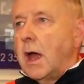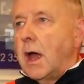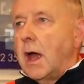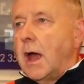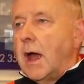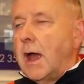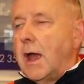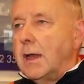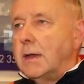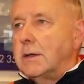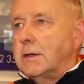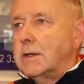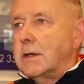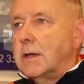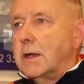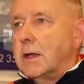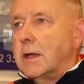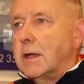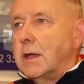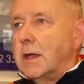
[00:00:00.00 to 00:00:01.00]
and
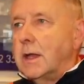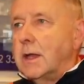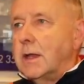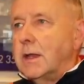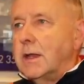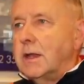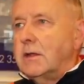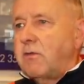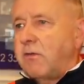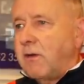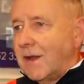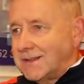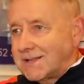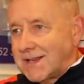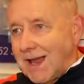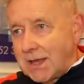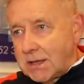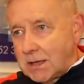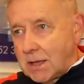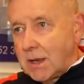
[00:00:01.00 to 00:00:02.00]
it's
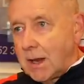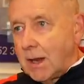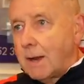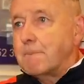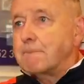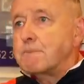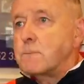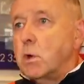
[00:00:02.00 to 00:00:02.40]
fantastic.